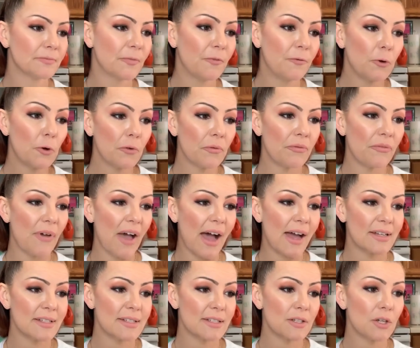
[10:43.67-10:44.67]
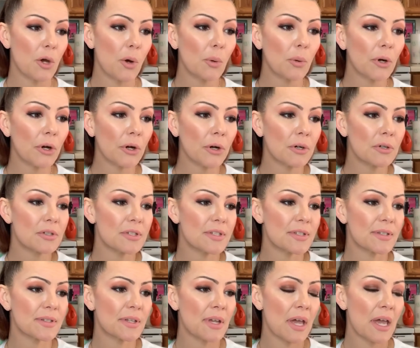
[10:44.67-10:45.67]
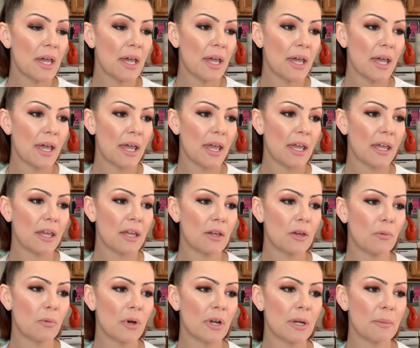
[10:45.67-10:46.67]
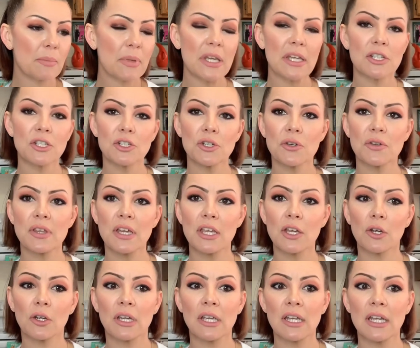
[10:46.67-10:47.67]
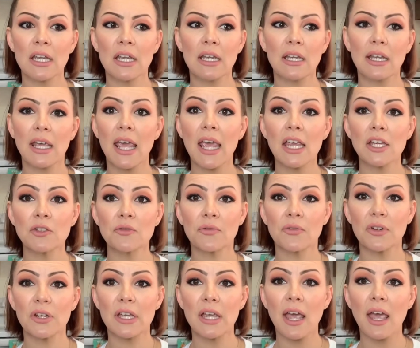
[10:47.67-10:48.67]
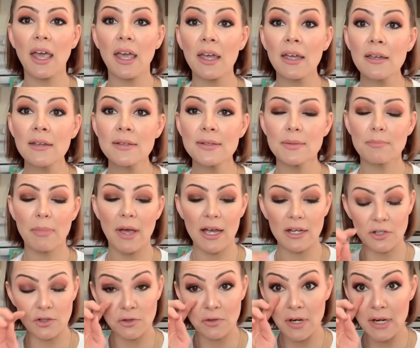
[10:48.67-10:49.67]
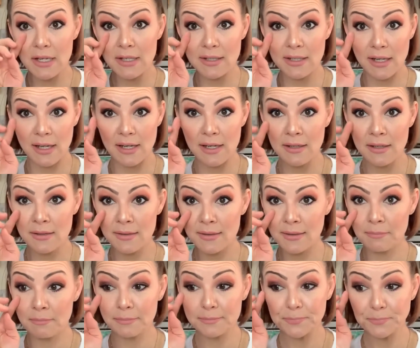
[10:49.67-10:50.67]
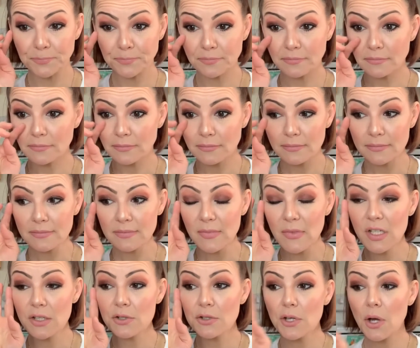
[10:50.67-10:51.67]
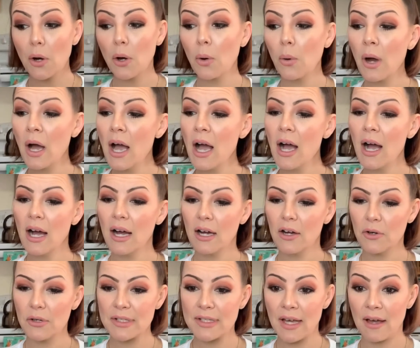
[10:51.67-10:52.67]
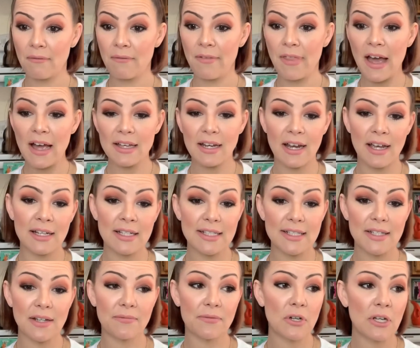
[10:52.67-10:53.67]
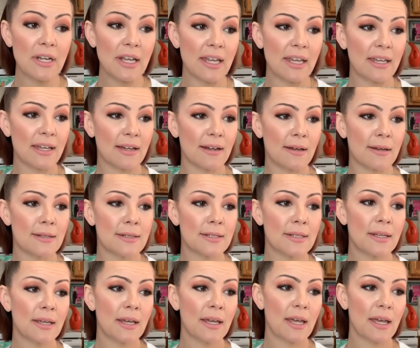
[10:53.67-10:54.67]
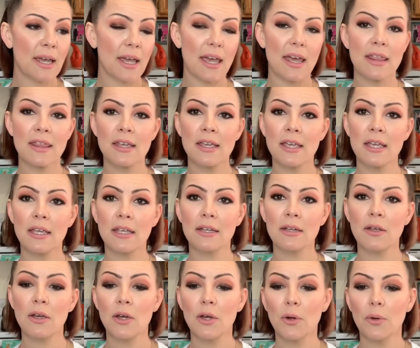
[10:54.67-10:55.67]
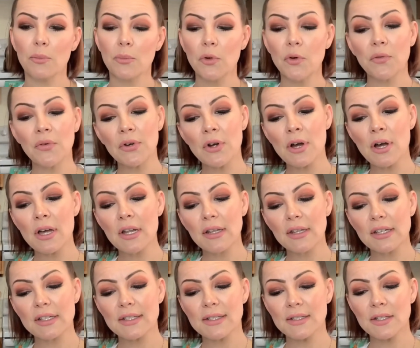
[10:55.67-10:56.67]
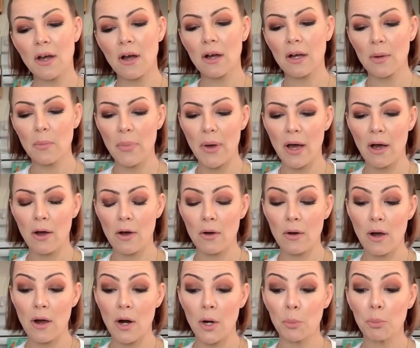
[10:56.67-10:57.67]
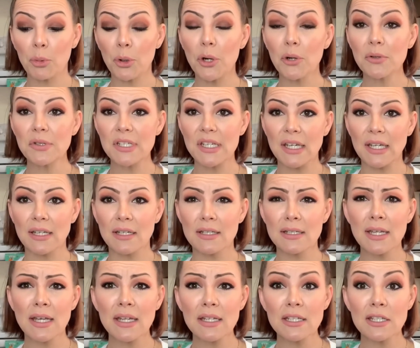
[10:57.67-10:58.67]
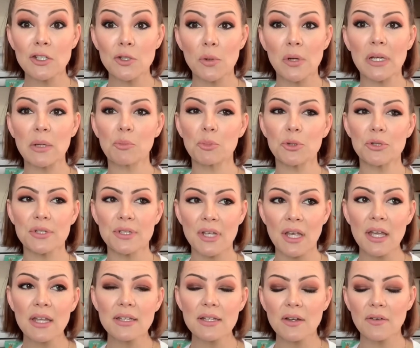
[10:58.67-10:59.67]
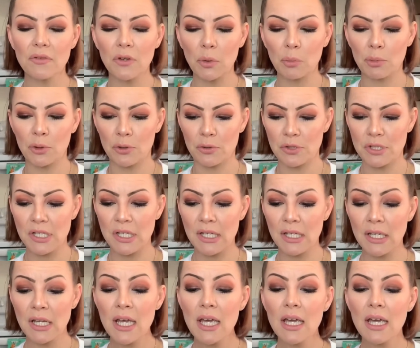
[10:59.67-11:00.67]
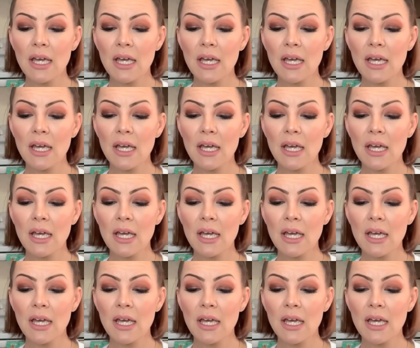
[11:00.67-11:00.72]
Full fat yogurts. You want to be sure that you're getting cage-free eggs, pasteurized eggs. So I always have that kind of stuff on hand. And then moving on, let's talk about our protein. 10 to 20% of your protein